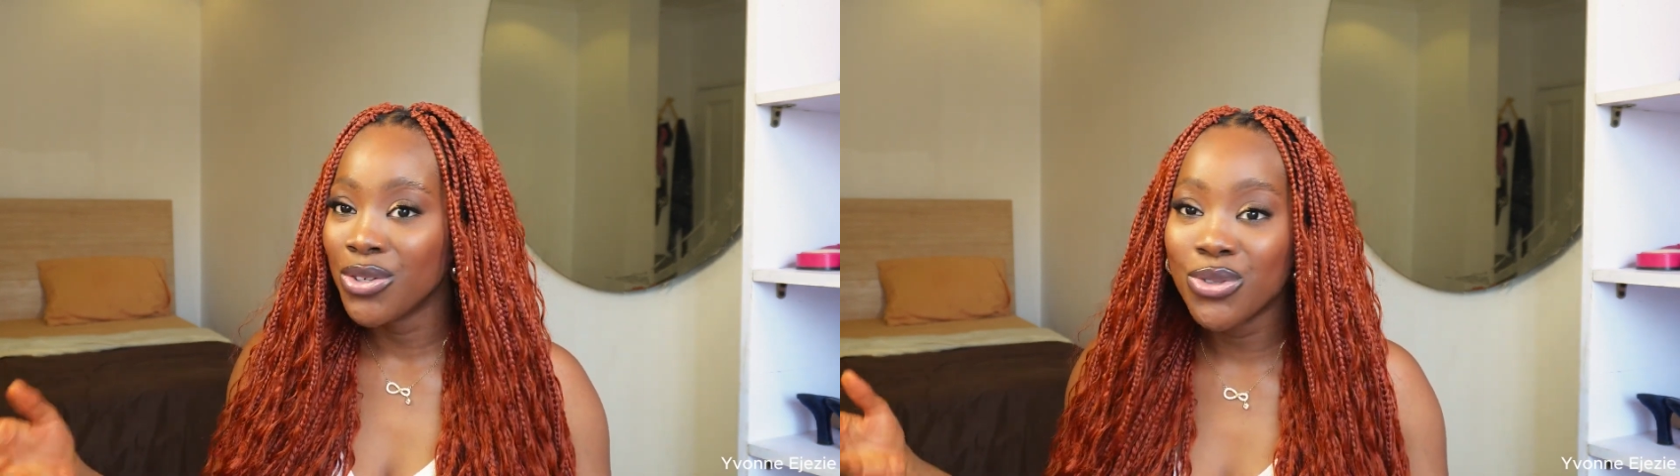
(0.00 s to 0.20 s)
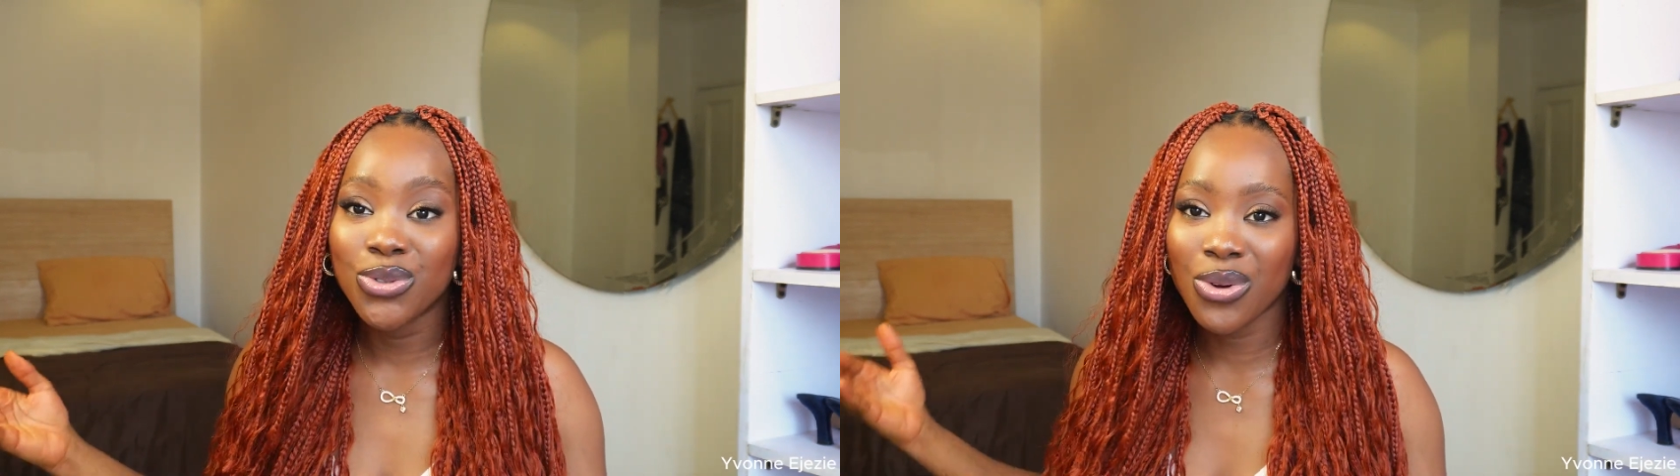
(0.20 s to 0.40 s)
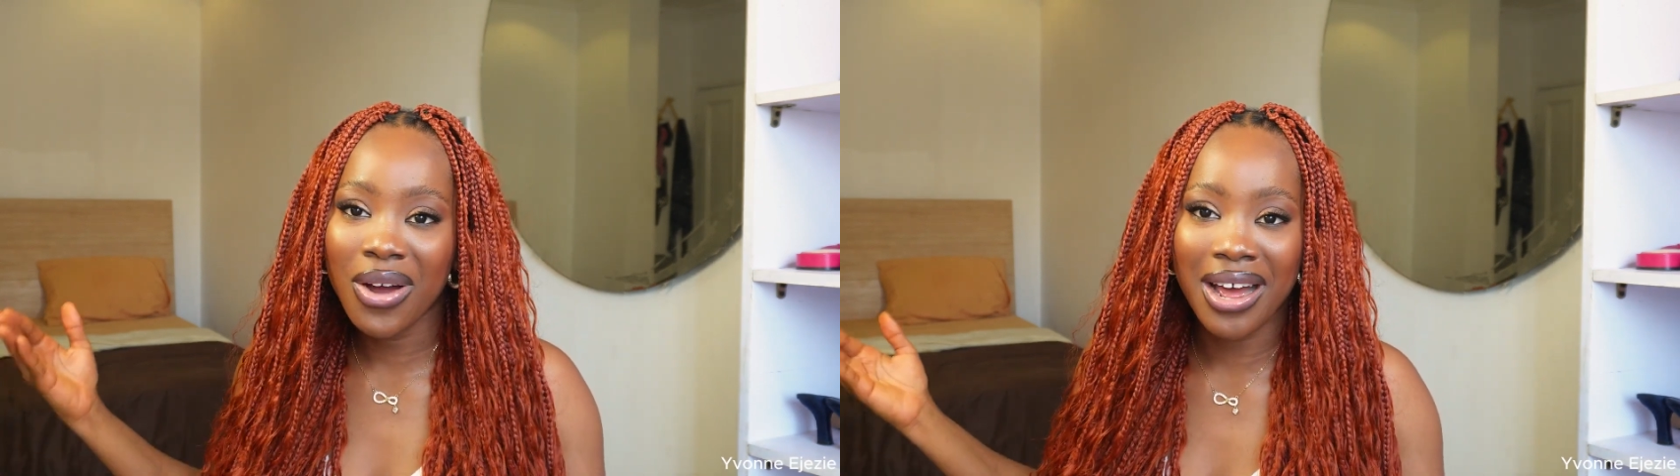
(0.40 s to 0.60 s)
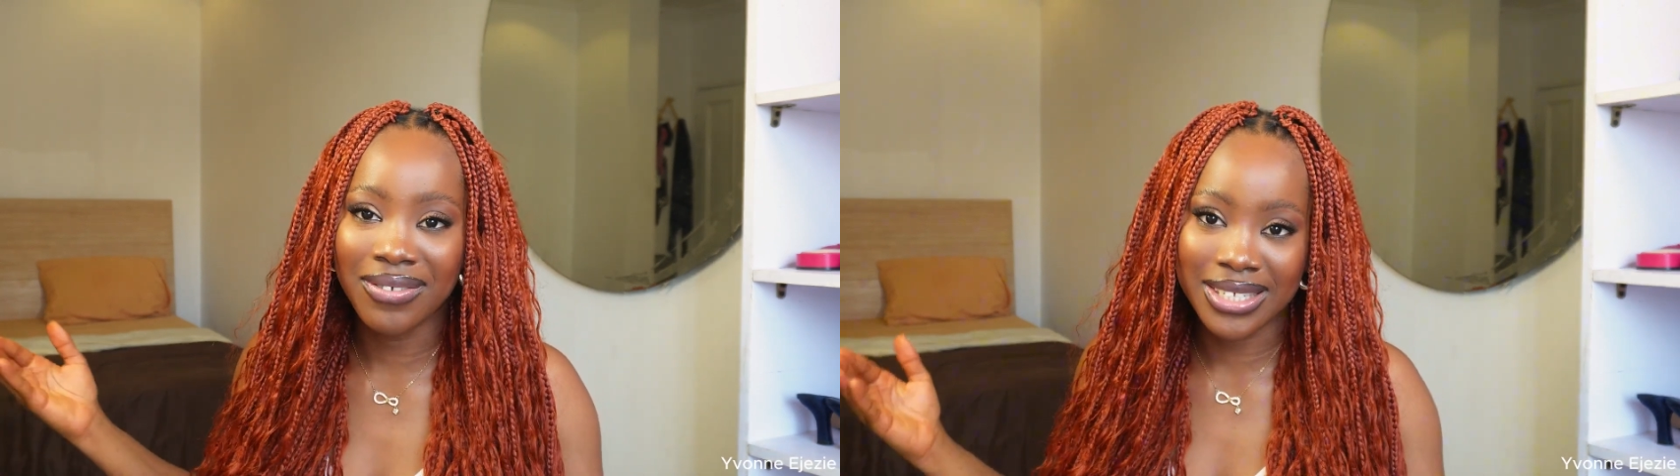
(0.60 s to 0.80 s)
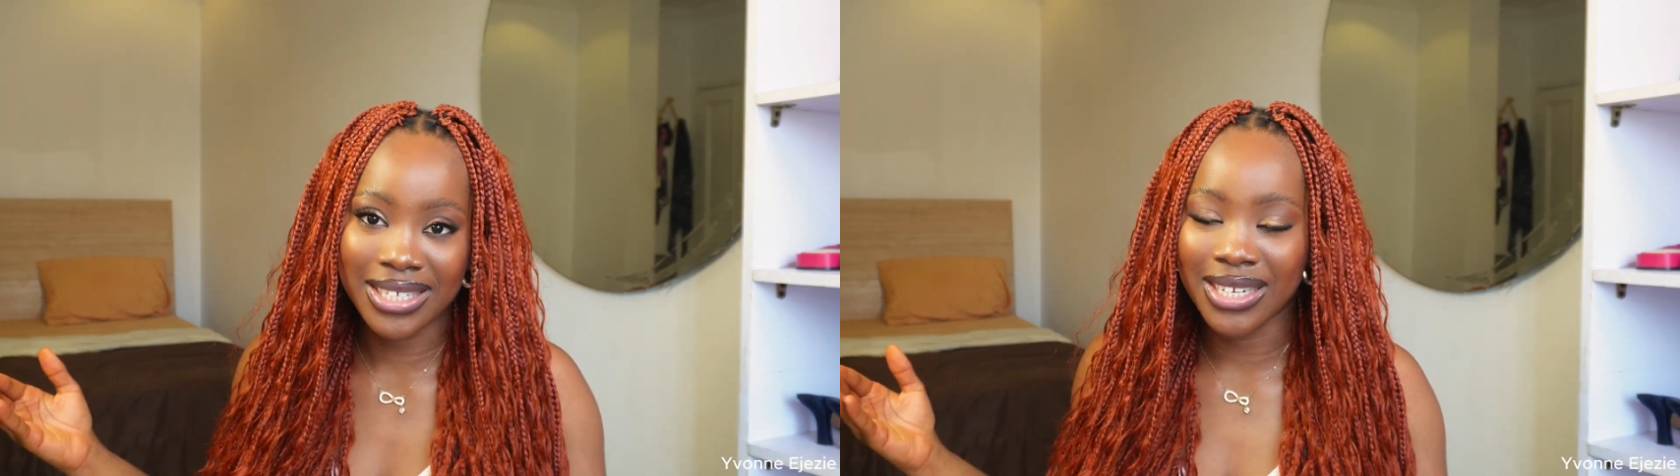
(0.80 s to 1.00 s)
You do not
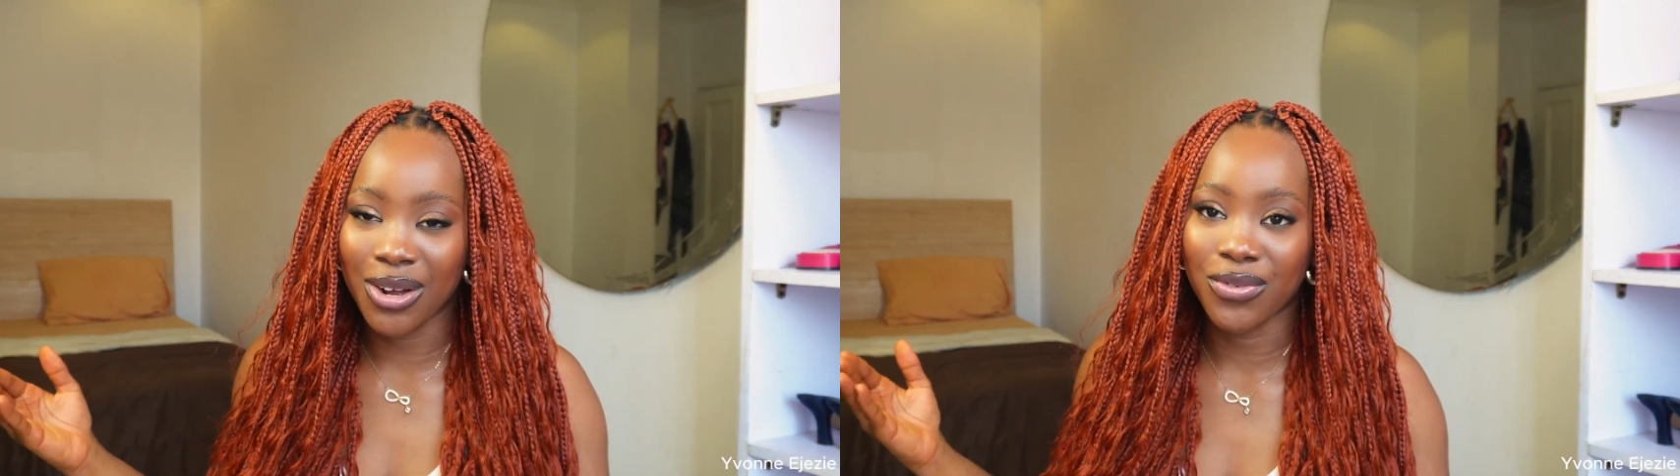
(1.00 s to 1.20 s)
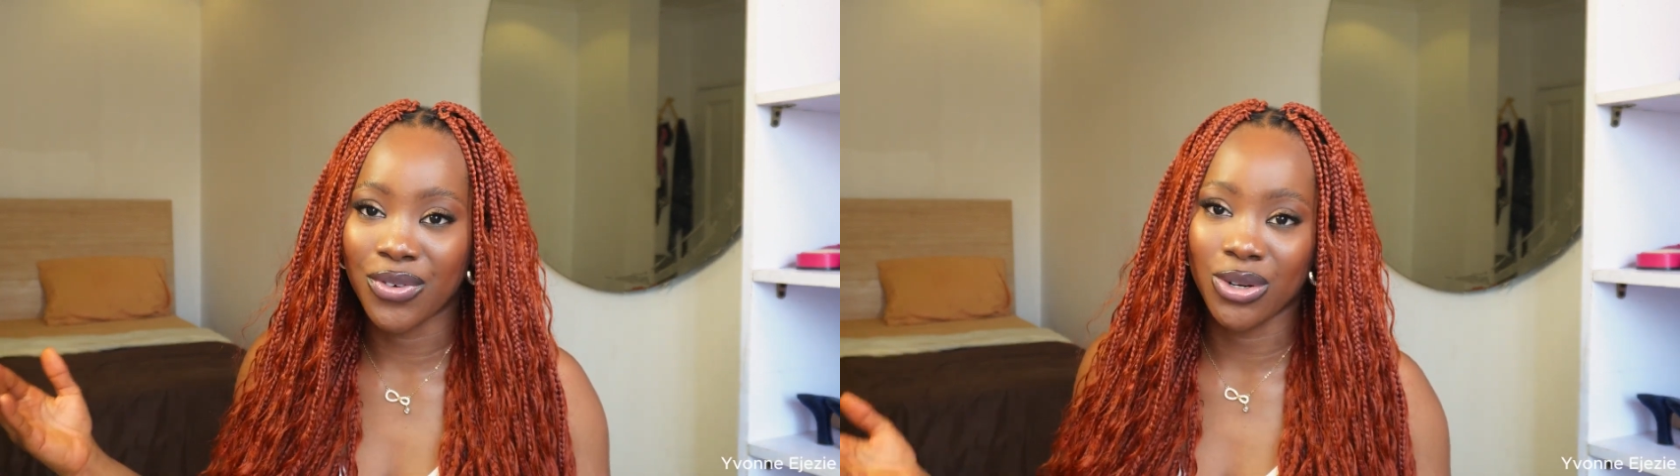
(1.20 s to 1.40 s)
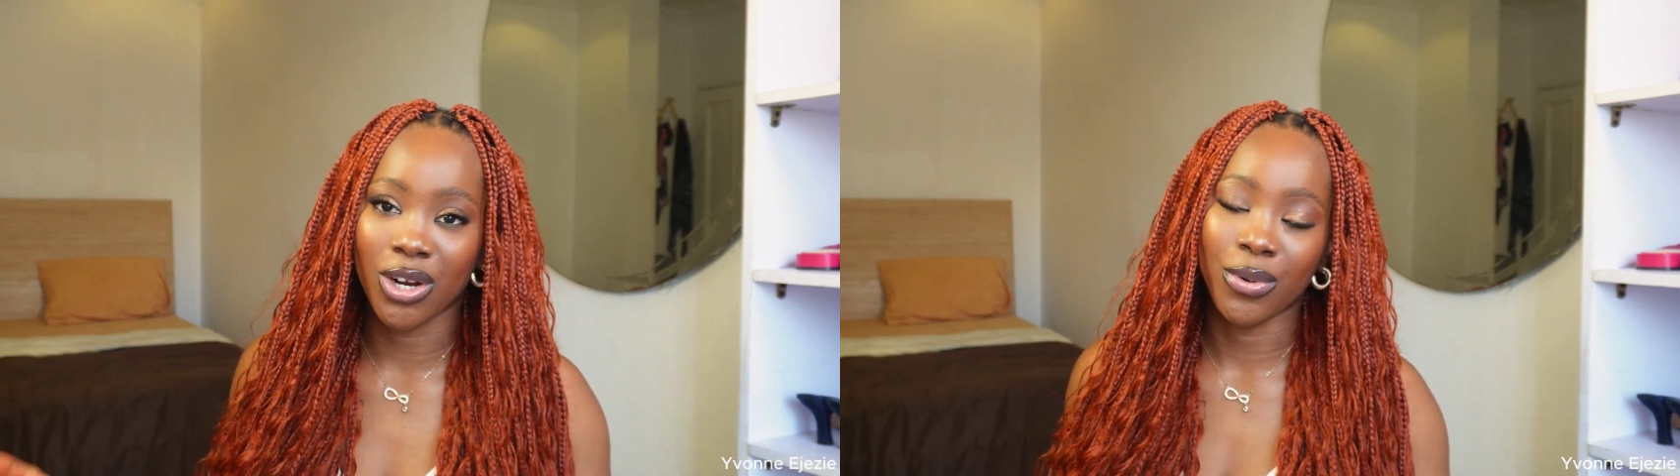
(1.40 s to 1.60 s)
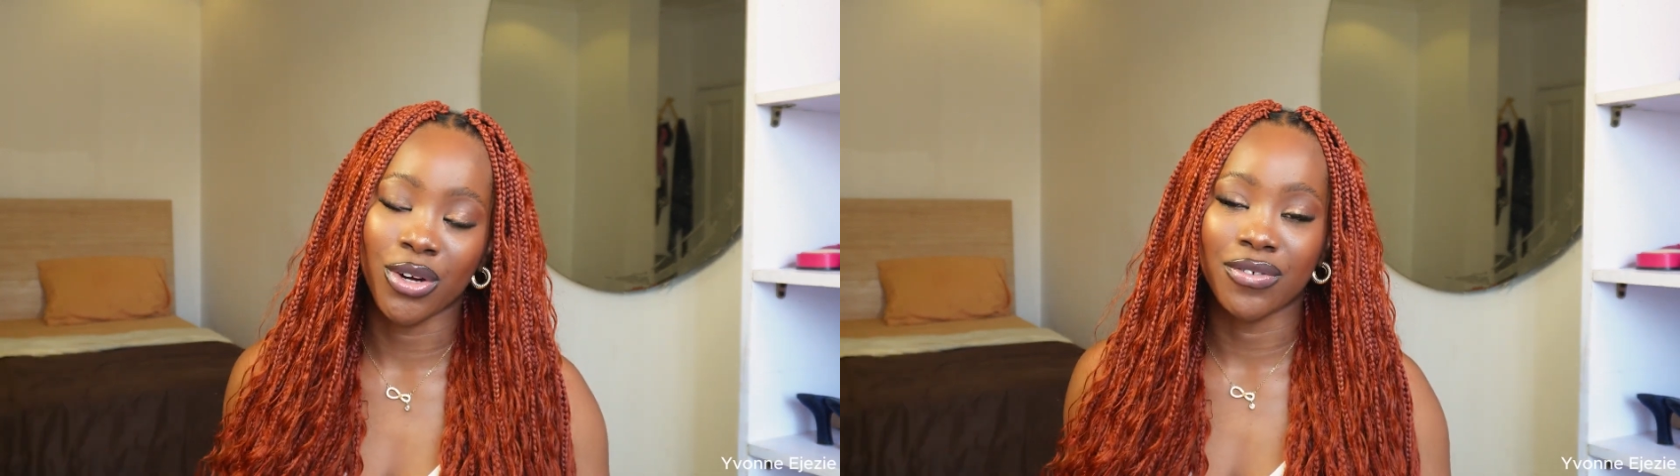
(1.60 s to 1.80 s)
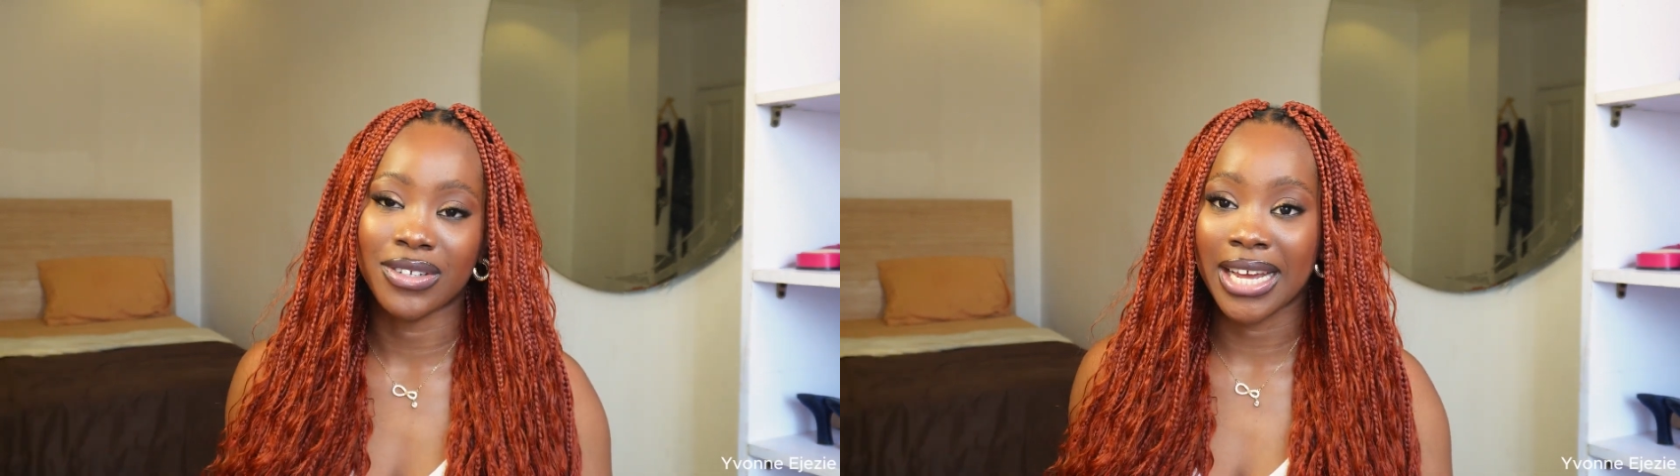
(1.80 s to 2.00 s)
have to sit down for a long
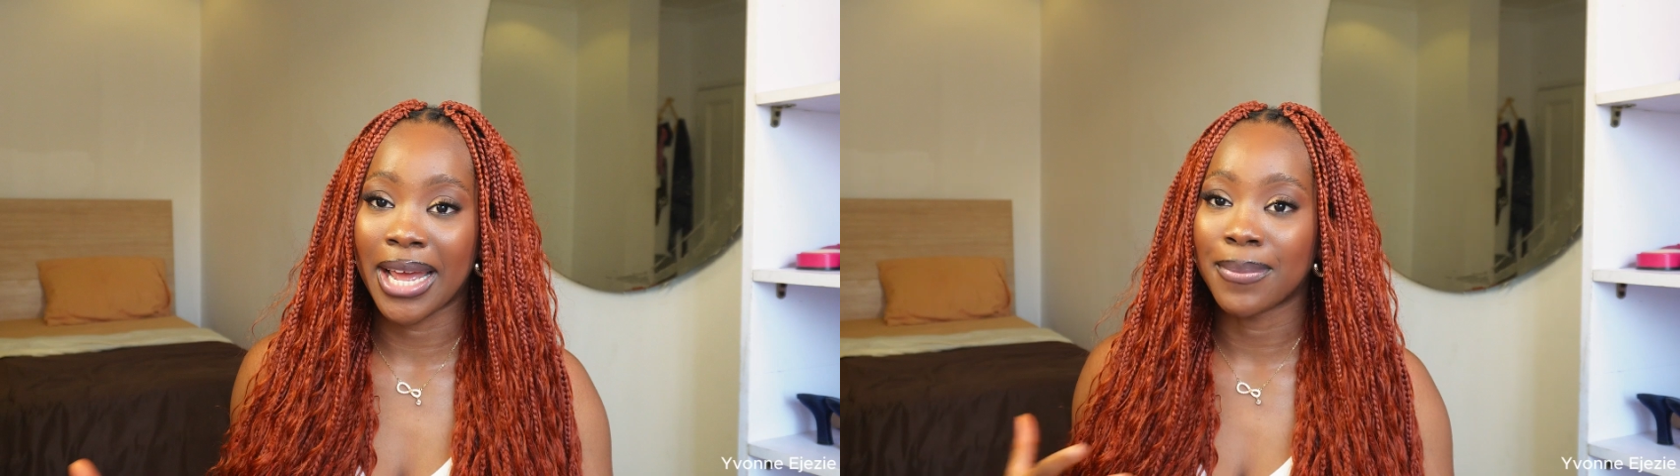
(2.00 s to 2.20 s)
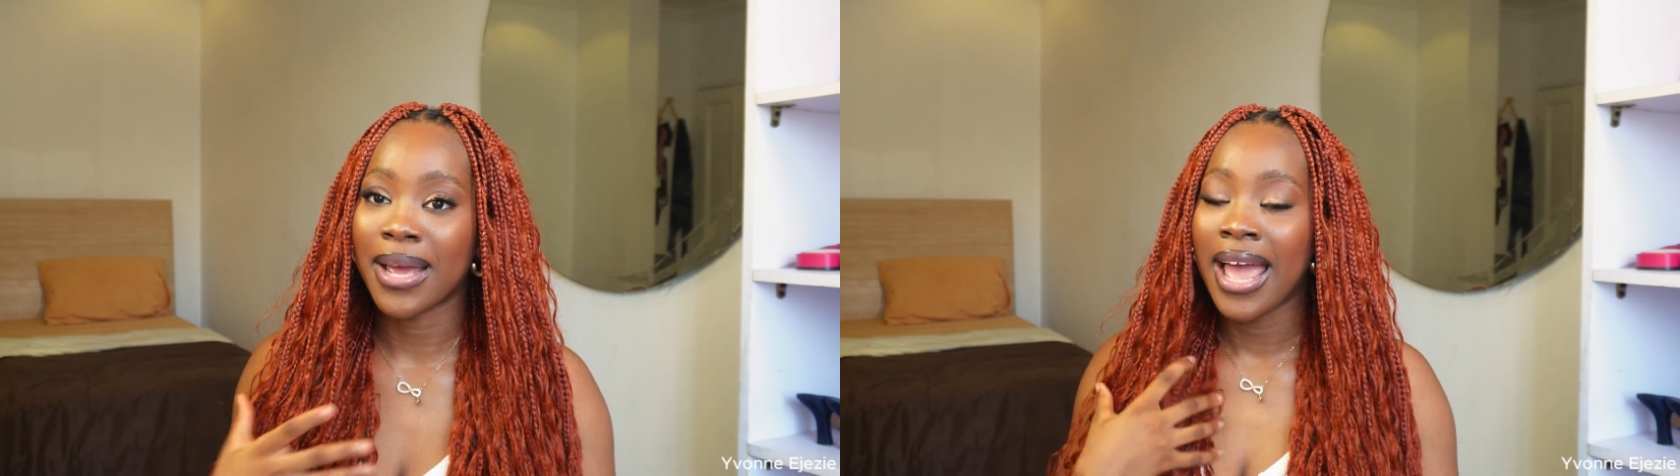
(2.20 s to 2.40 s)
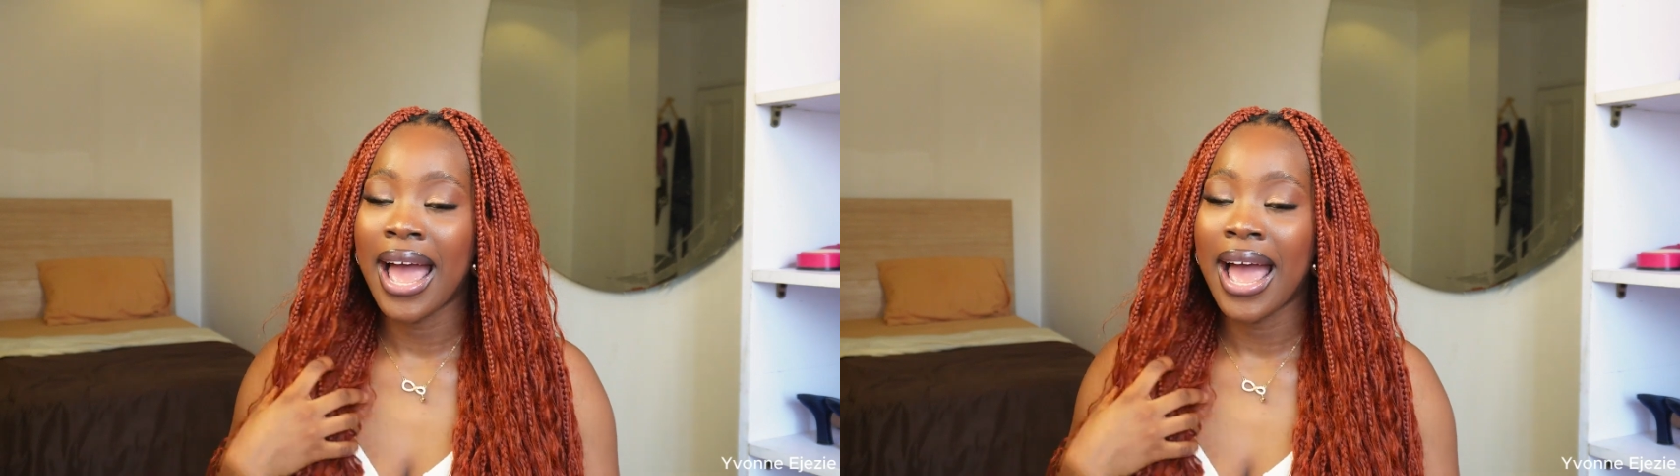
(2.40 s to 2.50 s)
period of time.